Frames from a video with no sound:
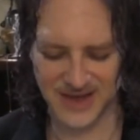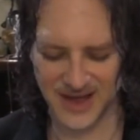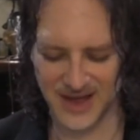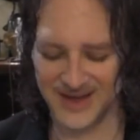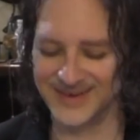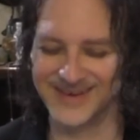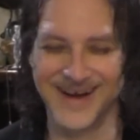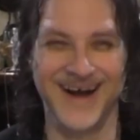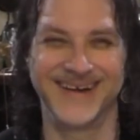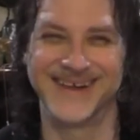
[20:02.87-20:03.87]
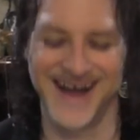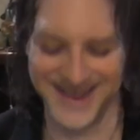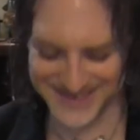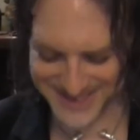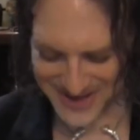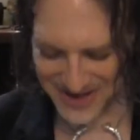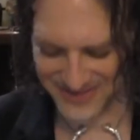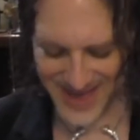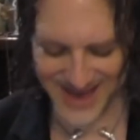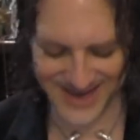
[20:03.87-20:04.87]
God, God is all
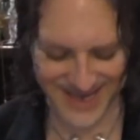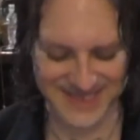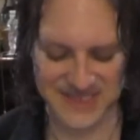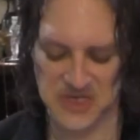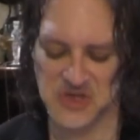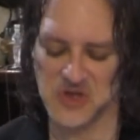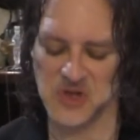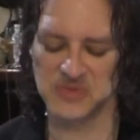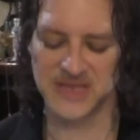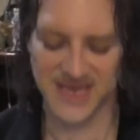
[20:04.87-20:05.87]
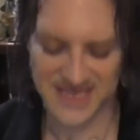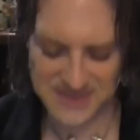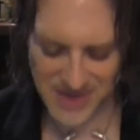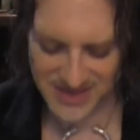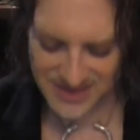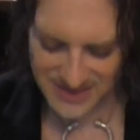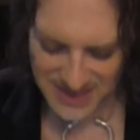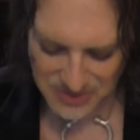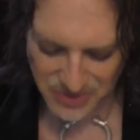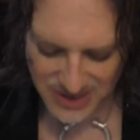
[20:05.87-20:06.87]
that is. Please, may the
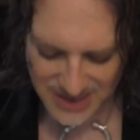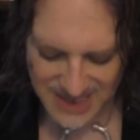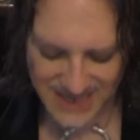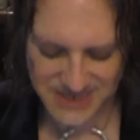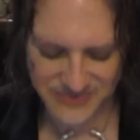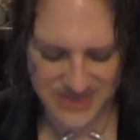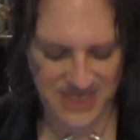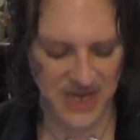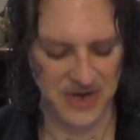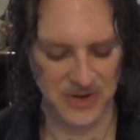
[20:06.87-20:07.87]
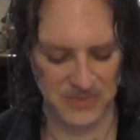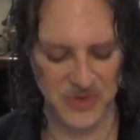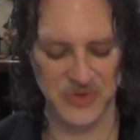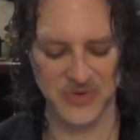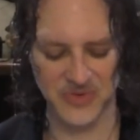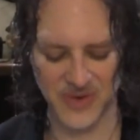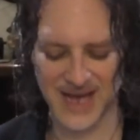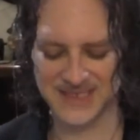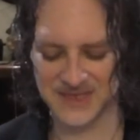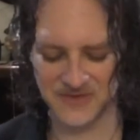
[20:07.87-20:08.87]
Libra collective sun, moon,
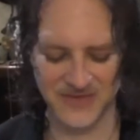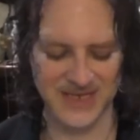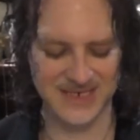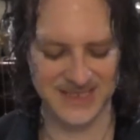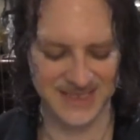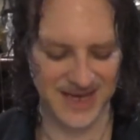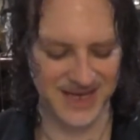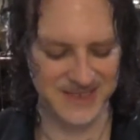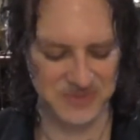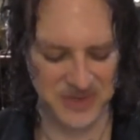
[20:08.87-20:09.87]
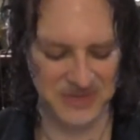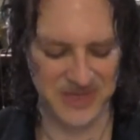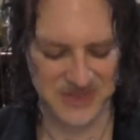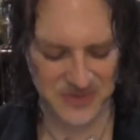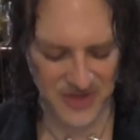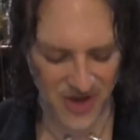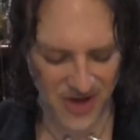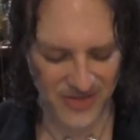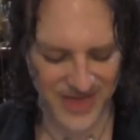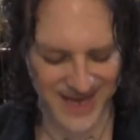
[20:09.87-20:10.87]
rising Venus signs be blessed with
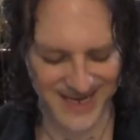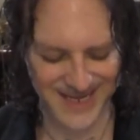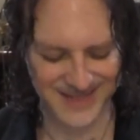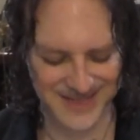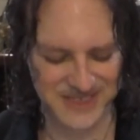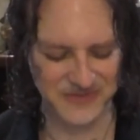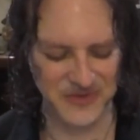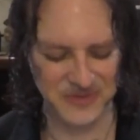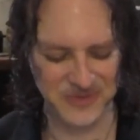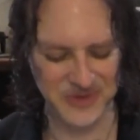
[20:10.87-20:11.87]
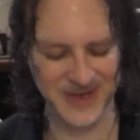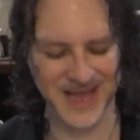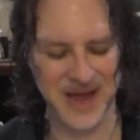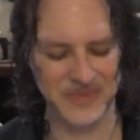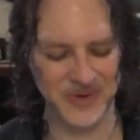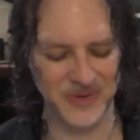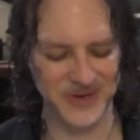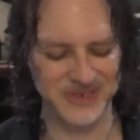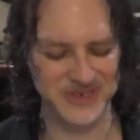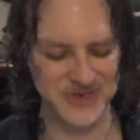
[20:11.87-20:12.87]
all they need this full moon in
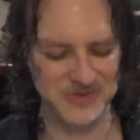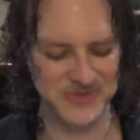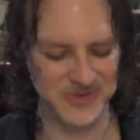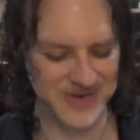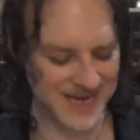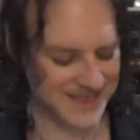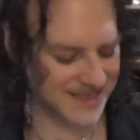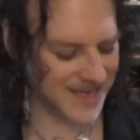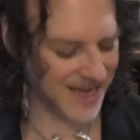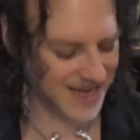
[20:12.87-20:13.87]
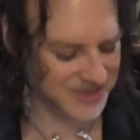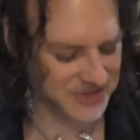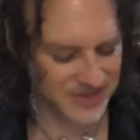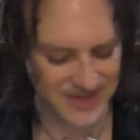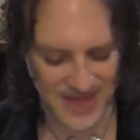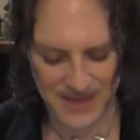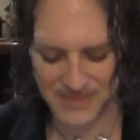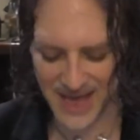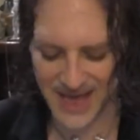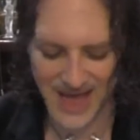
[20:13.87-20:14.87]
Capricorn to new moon next in Cancer, that they
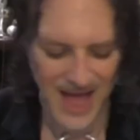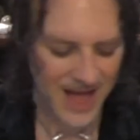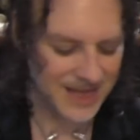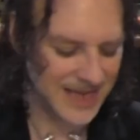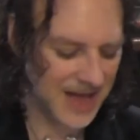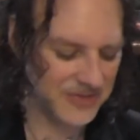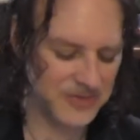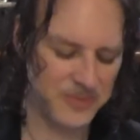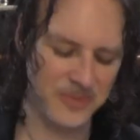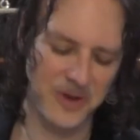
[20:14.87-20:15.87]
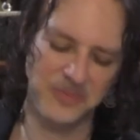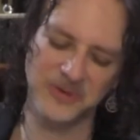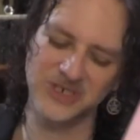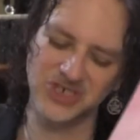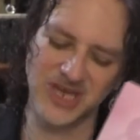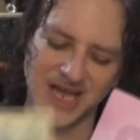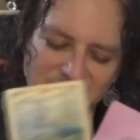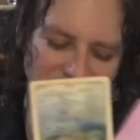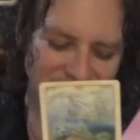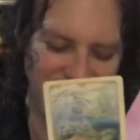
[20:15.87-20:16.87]
may allow the
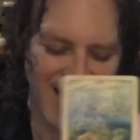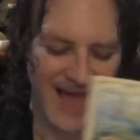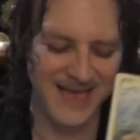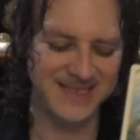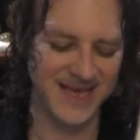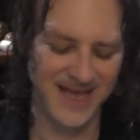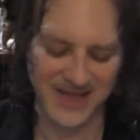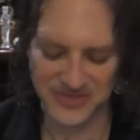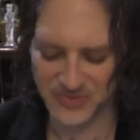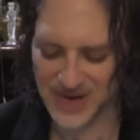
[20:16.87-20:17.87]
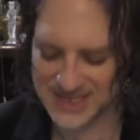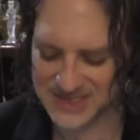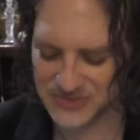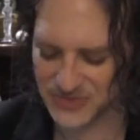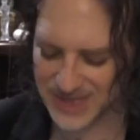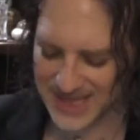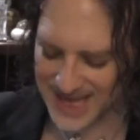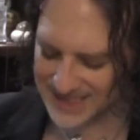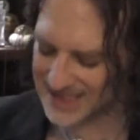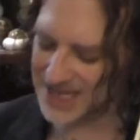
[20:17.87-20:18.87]
appreciation as they get the rest and
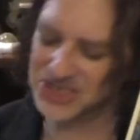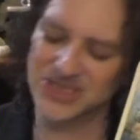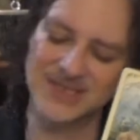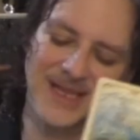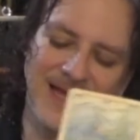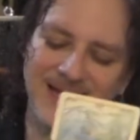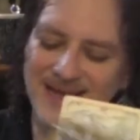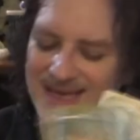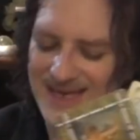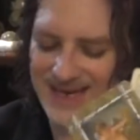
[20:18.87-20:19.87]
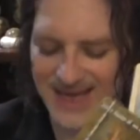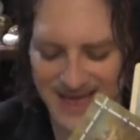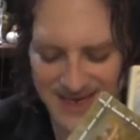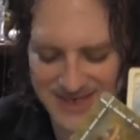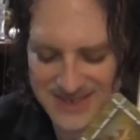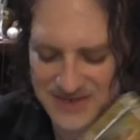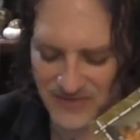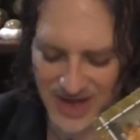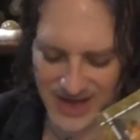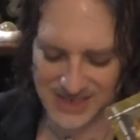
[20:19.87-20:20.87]
relaxation they need in
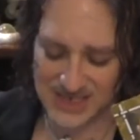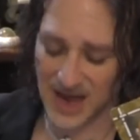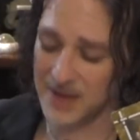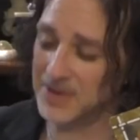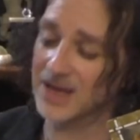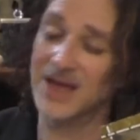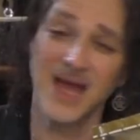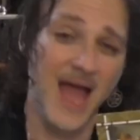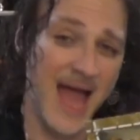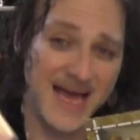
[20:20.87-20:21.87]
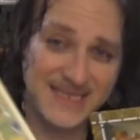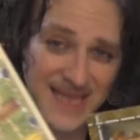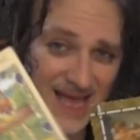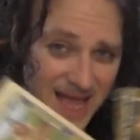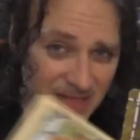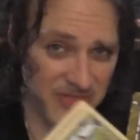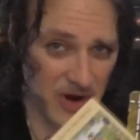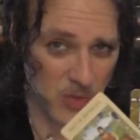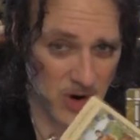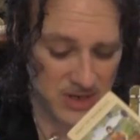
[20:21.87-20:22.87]
divine timing, as they get
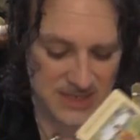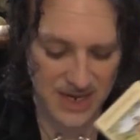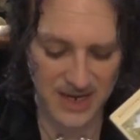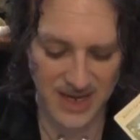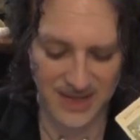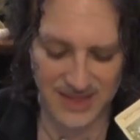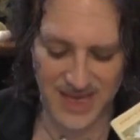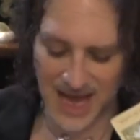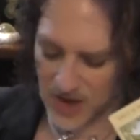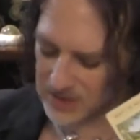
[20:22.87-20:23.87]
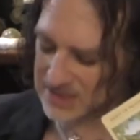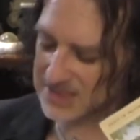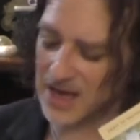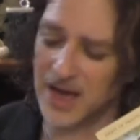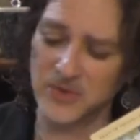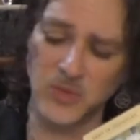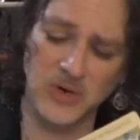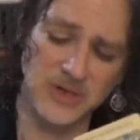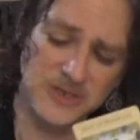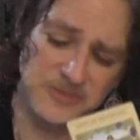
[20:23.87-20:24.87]
their work done in the outside
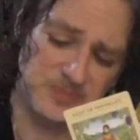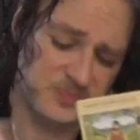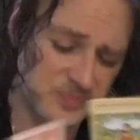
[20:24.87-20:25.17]
world